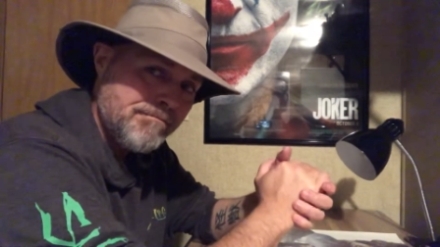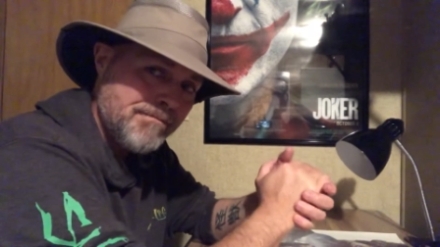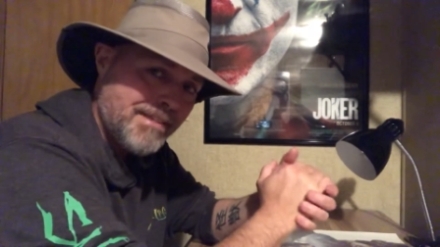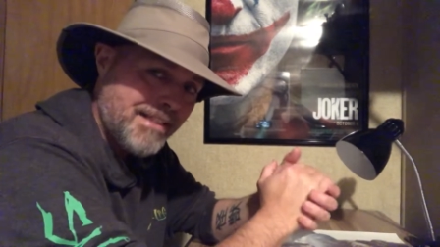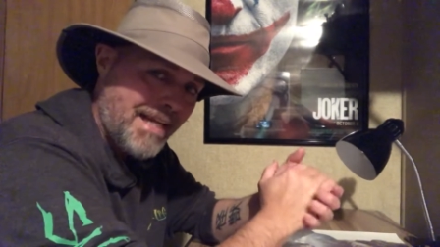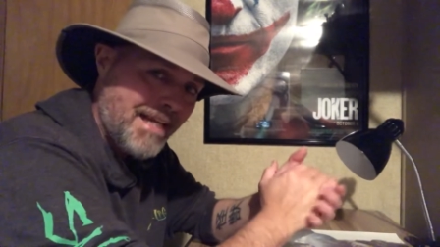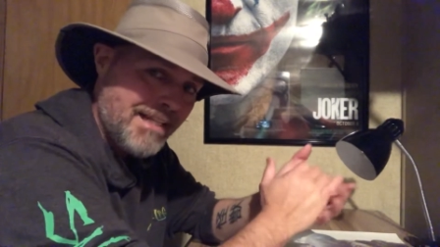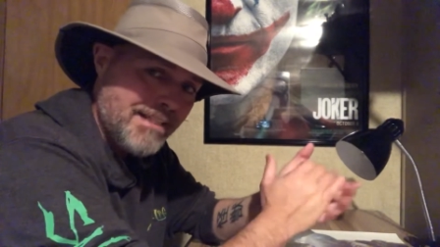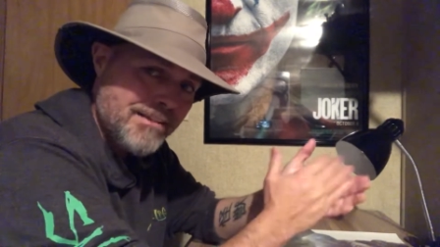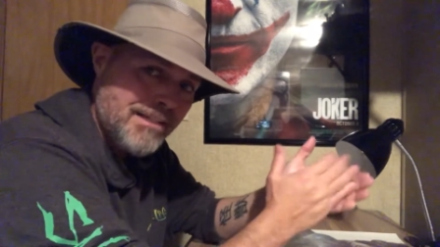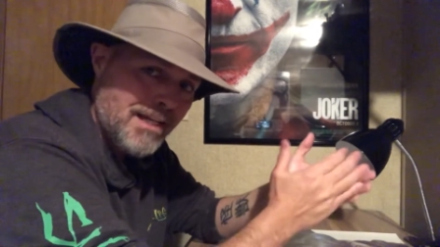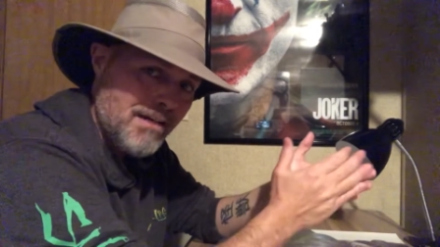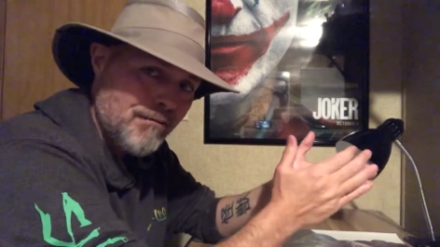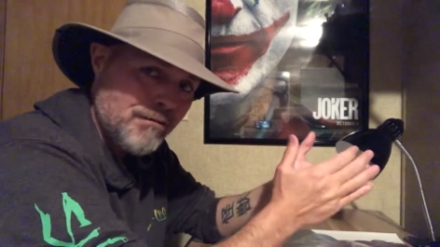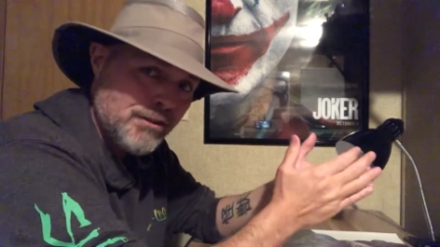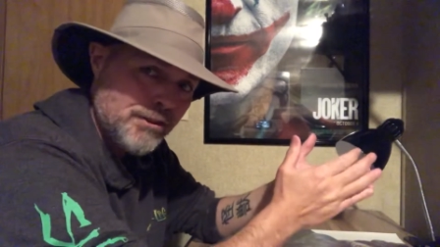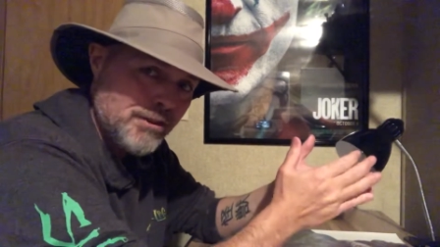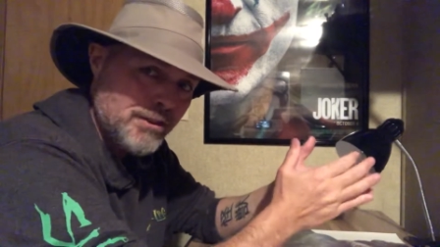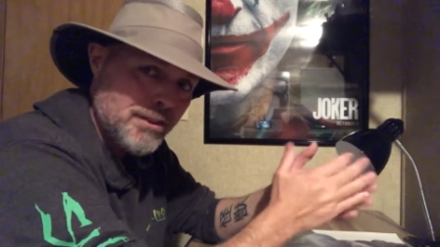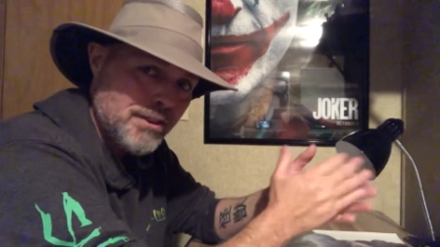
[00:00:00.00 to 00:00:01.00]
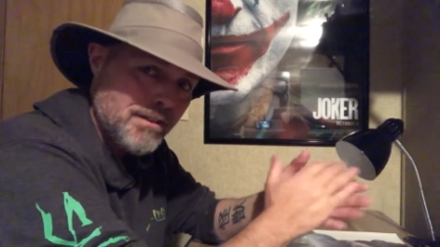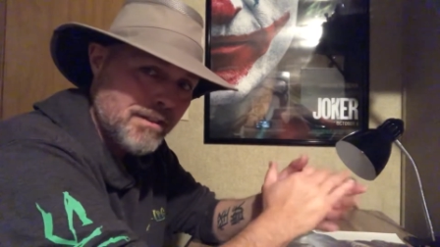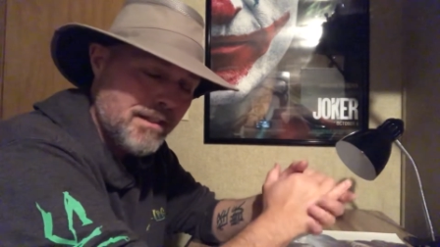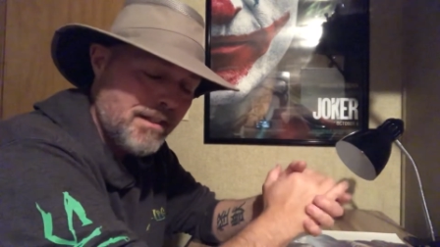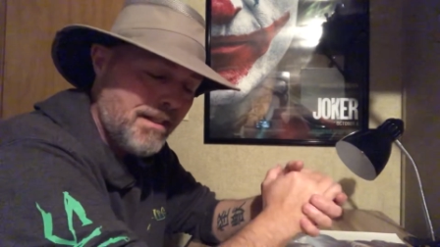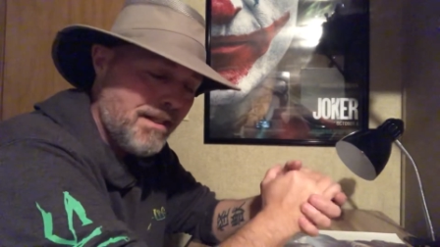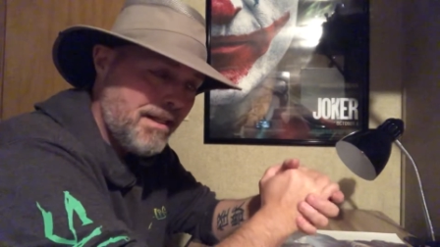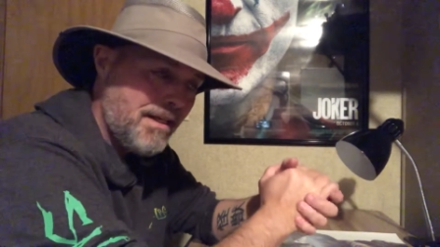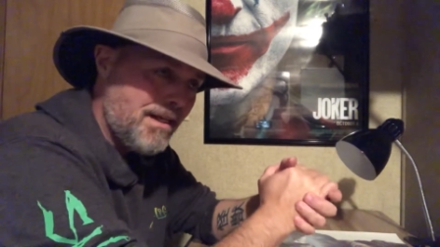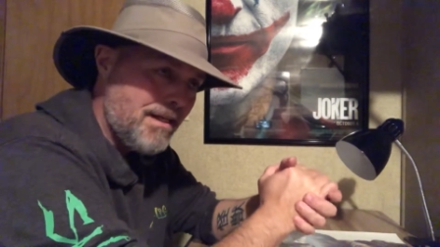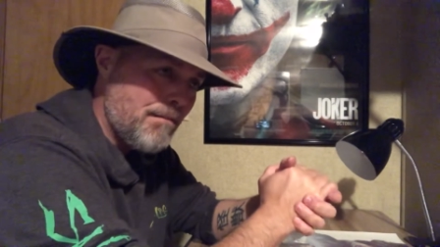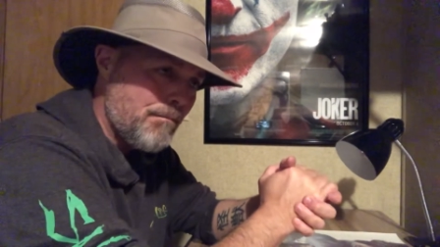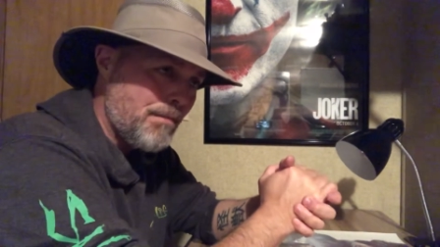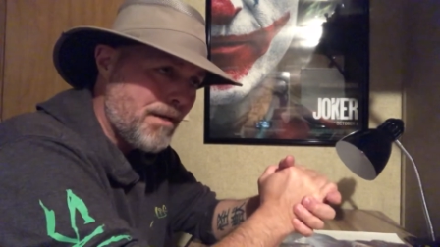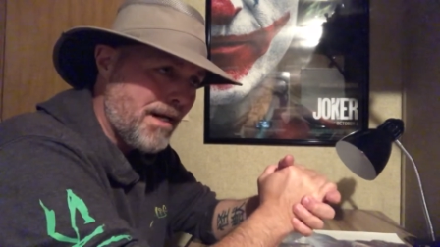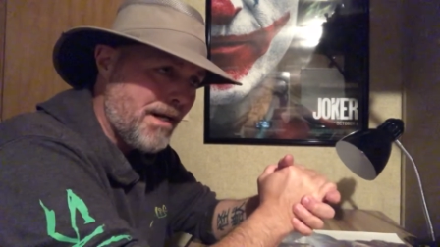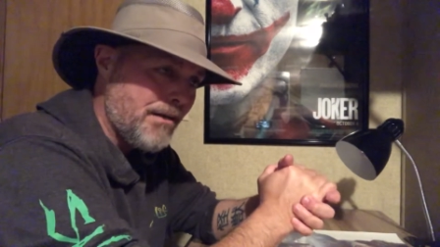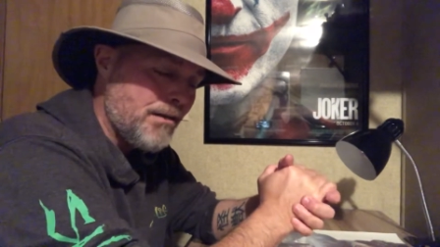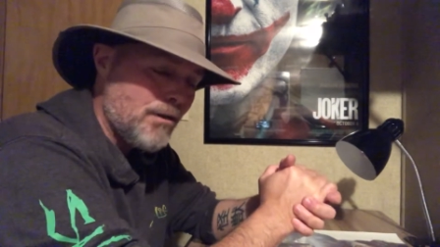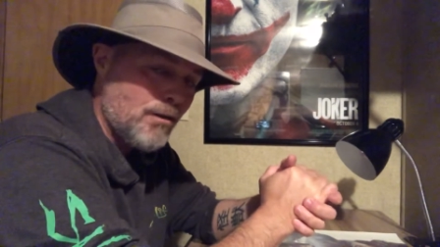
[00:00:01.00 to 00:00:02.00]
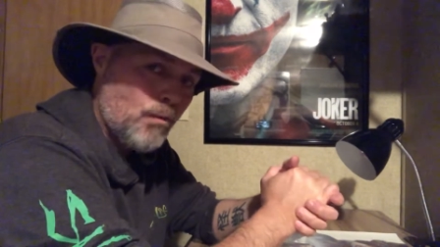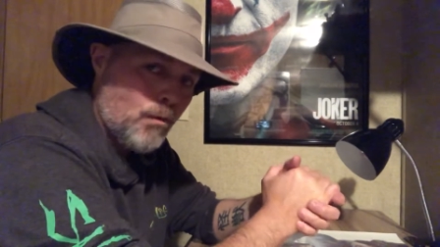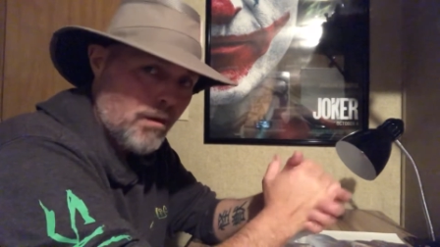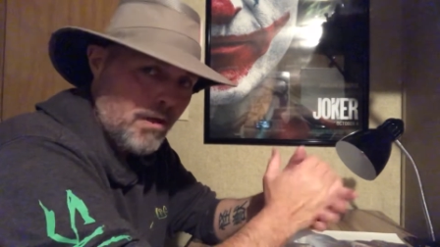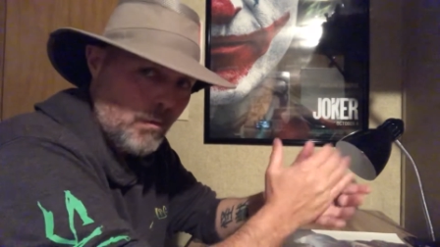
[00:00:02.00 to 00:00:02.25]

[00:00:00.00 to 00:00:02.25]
Can't say for sure, but I know what